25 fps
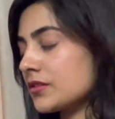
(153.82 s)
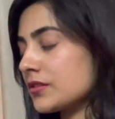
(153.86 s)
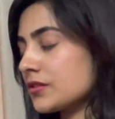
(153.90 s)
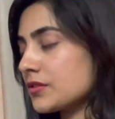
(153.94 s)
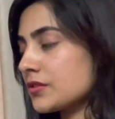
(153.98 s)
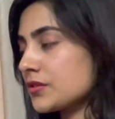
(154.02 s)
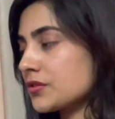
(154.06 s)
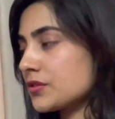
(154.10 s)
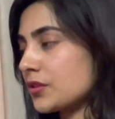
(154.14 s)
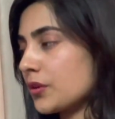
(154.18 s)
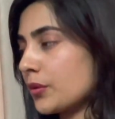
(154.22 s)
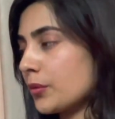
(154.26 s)

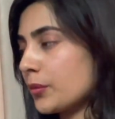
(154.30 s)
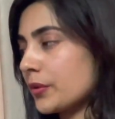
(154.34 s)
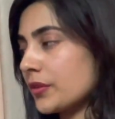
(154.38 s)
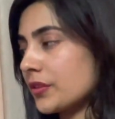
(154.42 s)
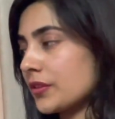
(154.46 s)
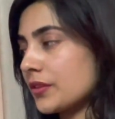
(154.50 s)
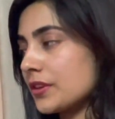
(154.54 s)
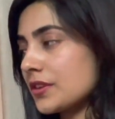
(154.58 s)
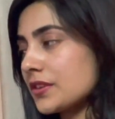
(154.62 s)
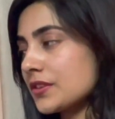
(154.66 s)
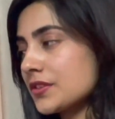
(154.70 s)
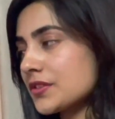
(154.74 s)
So with
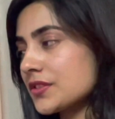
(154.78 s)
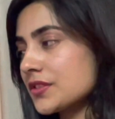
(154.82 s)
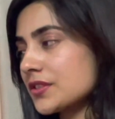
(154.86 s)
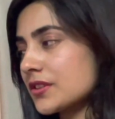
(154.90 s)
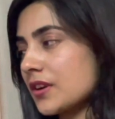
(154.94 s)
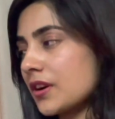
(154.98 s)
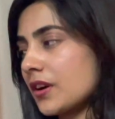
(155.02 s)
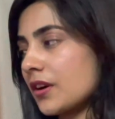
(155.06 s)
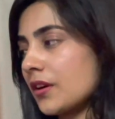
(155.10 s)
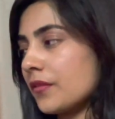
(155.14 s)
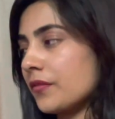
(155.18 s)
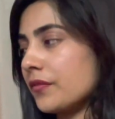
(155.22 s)
this,
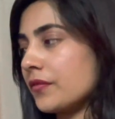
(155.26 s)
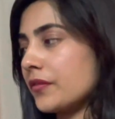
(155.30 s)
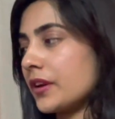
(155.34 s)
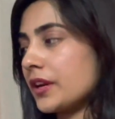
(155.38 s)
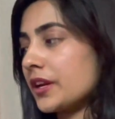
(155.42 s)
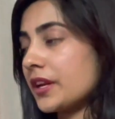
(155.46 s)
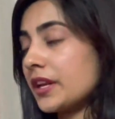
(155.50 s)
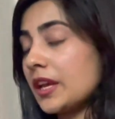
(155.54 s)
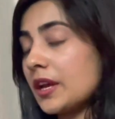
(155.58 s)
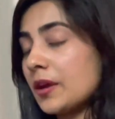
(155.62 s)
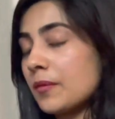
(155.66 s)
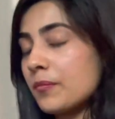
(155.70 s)
a
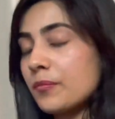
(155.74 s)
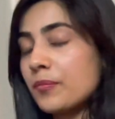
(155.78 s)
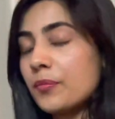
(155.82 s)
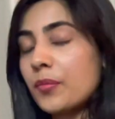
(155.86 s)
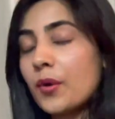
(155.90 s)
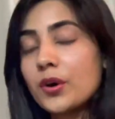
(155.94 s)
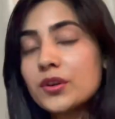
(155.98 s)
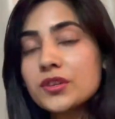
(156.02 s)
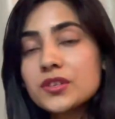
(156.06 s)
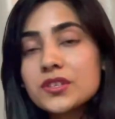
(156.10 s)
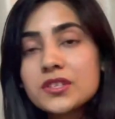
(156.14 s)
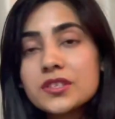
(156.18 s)
very
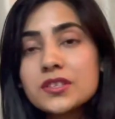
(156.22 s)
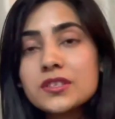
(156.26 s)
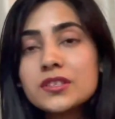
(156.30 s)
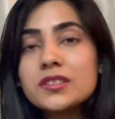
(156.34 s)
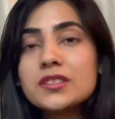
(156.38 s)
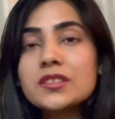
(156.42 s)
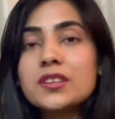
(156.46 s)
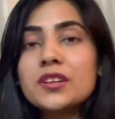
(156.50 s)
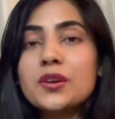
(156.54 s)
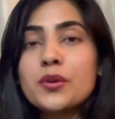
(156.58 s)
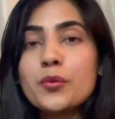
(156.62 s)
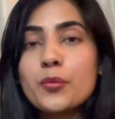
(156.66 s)
important
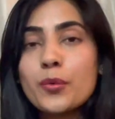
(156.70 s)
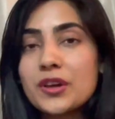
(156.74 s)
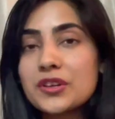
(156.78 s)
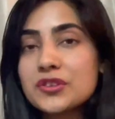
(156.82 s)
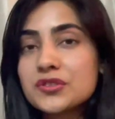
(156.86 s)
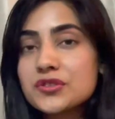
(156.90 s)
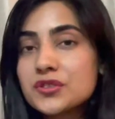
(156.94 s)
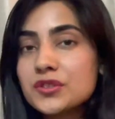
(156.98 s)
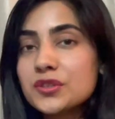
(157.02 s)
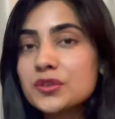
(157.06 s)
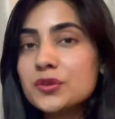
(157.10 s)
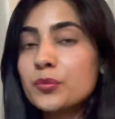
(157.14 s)

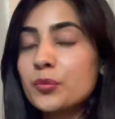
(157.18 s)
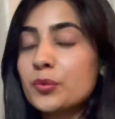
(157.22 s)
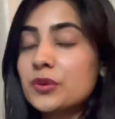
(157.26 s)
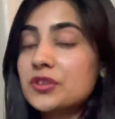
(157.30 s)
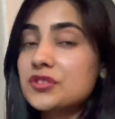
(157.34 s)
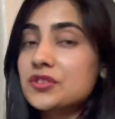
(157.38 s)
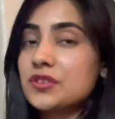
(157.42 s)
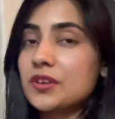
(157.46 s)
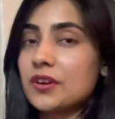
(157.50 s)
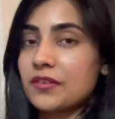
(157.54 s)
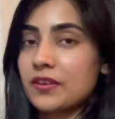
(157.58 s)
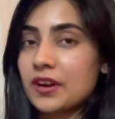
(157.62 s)
question
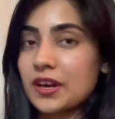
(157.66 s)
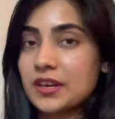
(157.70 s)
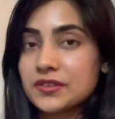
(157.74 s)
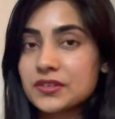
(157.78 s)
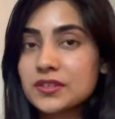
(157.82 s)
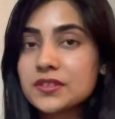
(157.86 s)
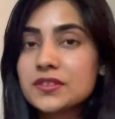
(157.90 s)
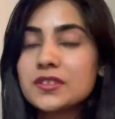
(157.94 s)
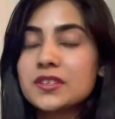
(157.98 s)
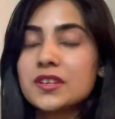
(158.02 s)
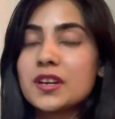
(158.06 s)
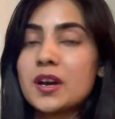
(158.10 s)
which
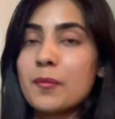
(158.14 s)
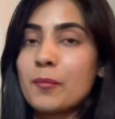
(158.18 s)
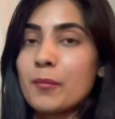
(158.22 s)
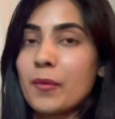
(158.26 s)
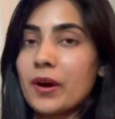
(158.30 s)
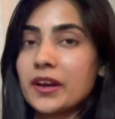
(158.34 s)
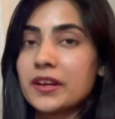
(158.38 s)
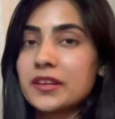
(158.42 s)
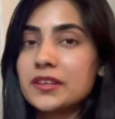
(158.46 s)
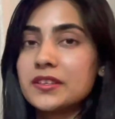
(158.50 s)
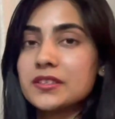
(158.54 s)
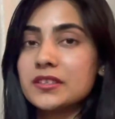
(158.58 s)
arises in our
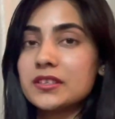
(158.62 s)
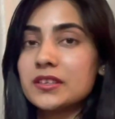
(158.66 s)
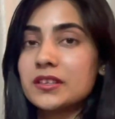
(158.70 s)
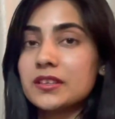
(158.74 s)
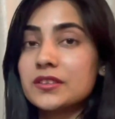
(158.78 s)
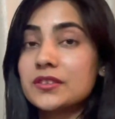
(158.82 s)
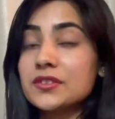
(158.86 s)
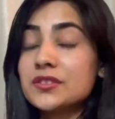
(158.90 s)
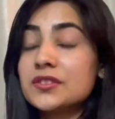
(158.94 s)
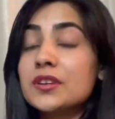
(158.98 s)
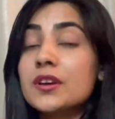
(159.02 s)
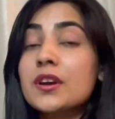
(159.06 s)
mind
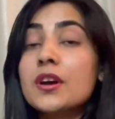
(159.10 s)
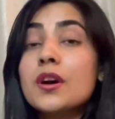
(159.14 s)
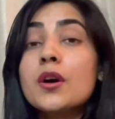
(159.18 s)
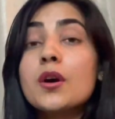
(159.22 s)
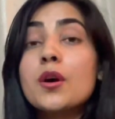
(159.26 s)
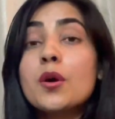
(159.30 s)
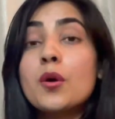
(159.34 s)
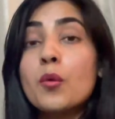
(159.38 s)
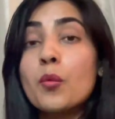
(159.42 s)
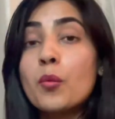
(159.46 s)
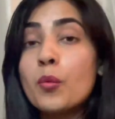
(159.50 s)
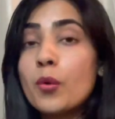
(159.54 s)
is,
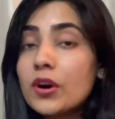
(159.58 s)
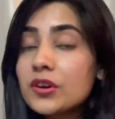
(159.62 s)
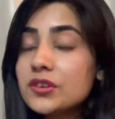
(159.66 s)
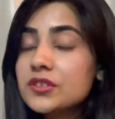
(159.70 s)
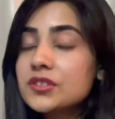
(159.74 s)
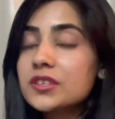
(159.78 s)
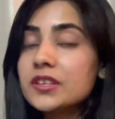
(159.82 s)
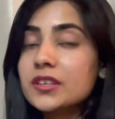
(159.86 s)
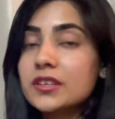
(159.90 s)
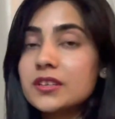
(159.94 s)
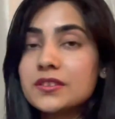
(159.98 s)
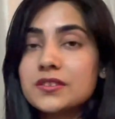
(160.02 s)
what
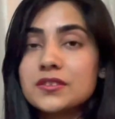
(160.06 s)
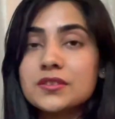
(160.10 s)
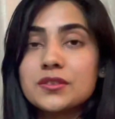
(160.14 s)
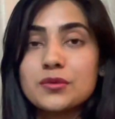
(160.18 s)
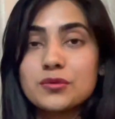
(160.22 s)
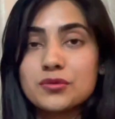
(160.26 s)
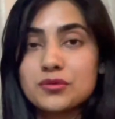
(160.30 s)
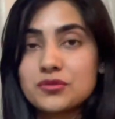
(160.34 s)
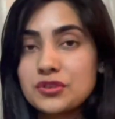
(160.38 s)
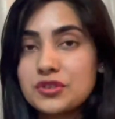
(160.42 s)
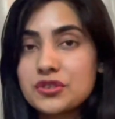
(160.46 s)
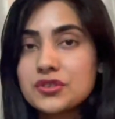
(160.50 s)
is
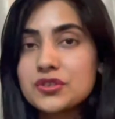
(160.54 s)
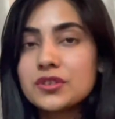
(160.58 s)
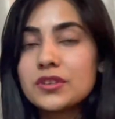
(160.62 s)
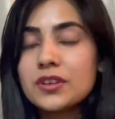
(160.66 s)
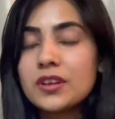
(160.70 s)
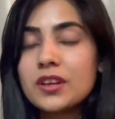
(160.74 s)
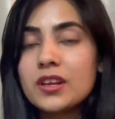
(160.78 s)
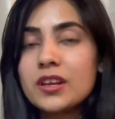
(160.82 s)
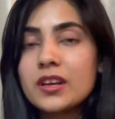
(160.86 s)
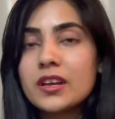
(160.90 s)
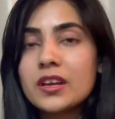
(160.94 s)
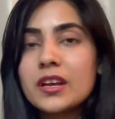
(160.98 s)
nutrition
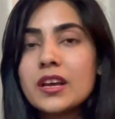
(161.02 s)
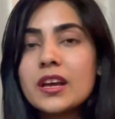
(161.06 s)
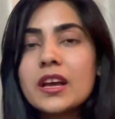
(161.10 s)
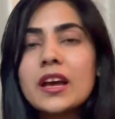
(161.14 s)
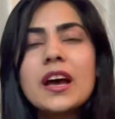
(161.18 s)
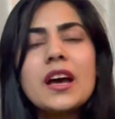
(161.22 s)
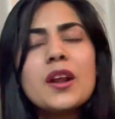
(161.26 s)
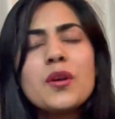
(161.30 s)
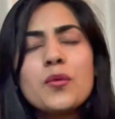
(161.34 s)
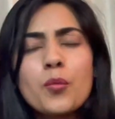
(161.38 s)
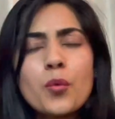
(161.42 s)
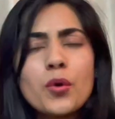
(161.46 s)

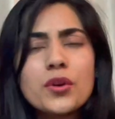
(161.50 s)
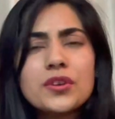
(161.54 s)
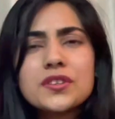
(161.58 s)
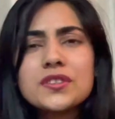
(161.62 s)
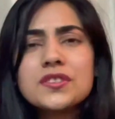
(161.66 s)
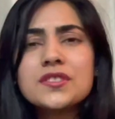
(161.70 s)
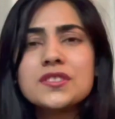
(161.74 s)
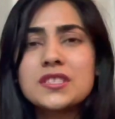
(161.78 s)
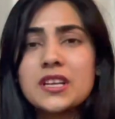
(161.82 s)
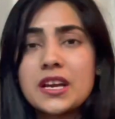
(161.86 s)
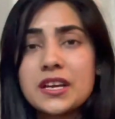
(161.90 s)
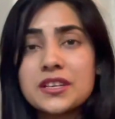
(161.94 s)
and what
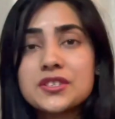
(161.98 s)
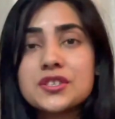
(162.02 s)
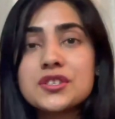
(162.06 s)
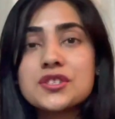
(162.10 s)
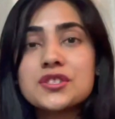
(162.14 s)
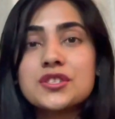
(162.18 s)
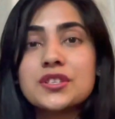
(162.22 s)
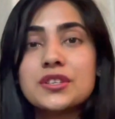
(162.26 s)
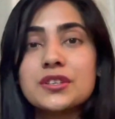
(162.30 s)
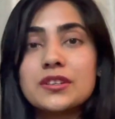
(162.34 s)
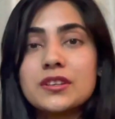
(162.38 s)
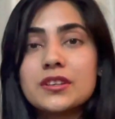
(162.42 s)
is
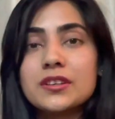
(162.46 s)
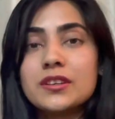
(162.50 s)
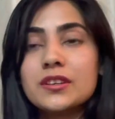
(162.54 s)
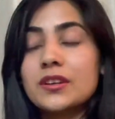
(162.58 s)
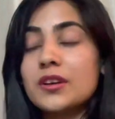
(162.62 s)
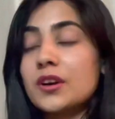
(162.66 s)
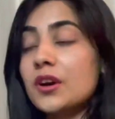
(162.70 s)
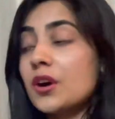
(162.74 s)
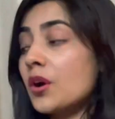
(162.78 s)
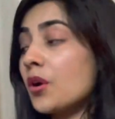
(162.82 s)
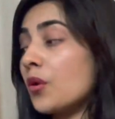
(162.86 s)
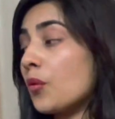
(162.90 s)
digestion?
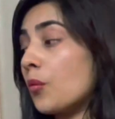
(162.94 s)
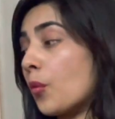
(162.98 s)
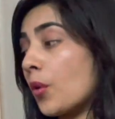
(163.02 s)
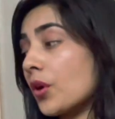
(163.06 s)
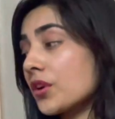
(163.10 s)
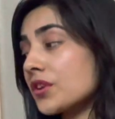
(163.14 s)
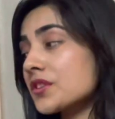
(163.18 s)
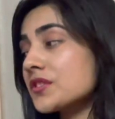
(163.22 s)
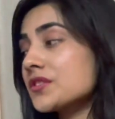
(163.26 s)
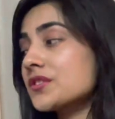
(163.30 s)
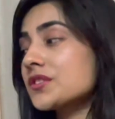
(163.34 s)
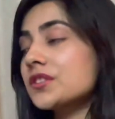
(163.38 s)
What
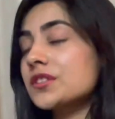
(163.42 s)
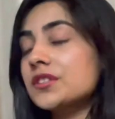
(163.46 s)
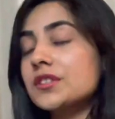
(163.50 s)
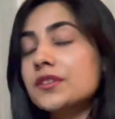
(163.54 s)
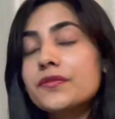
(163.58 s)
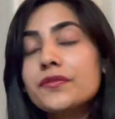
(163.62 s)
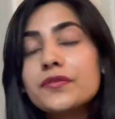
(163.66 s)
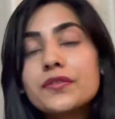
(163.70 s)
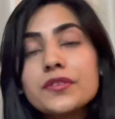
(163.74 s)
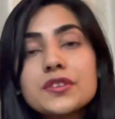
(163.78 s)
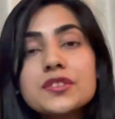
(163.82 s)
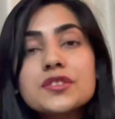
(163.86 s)
is the
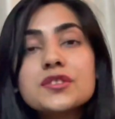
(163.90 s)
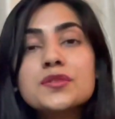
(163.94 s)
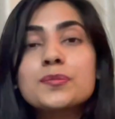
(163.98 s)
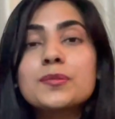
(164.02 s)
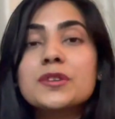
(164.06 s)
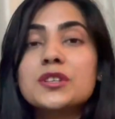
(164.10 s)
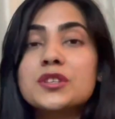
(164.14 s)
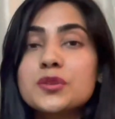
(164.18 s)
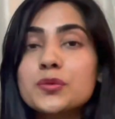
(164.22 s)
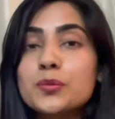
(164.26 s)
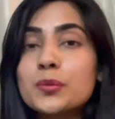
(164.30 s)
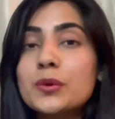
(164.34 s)
difference
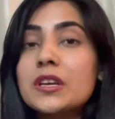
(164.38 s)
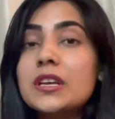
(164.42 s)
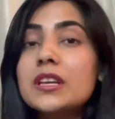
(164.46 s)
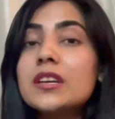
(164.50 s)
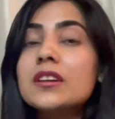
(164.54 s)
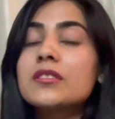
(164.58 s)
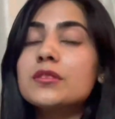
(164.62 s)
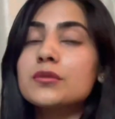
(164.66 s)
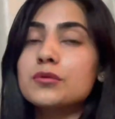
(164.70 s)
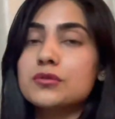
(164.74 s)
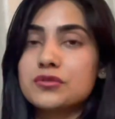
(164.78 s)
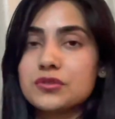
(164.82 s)
between
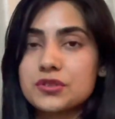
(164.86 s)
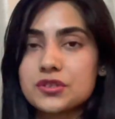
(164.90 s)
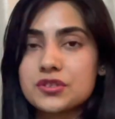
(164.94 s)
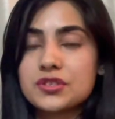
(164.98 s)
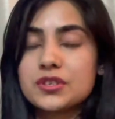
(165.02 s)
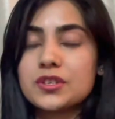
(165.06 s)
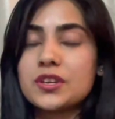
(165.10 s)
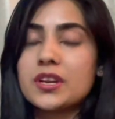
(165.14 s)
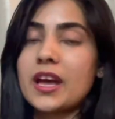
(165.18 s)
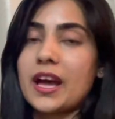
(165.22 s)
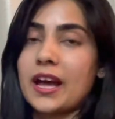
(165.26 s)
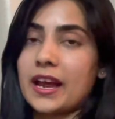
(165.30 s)

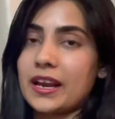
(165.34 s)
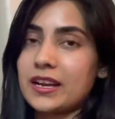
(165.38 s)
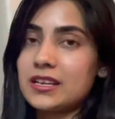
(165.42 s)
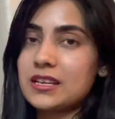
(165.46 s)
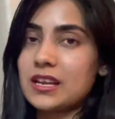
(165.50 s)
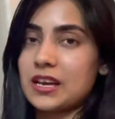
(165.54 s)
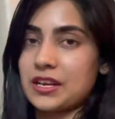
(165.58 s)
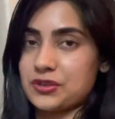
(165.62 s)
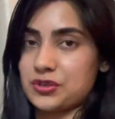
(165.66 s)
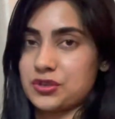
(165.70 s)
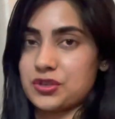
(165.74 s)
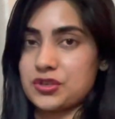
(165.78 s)
nutrition and
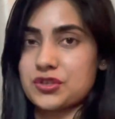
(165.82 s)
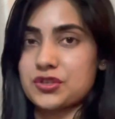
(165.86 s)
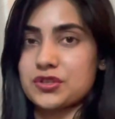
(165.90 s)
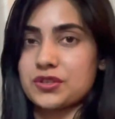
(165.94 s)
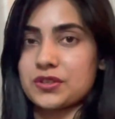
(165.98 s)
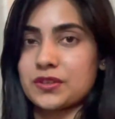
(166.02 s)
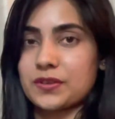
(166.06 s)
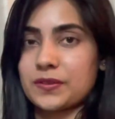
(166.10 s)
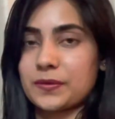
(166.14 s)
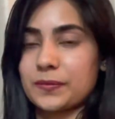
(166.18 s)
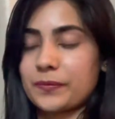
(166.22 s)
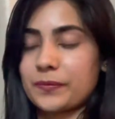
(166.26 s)
digestion?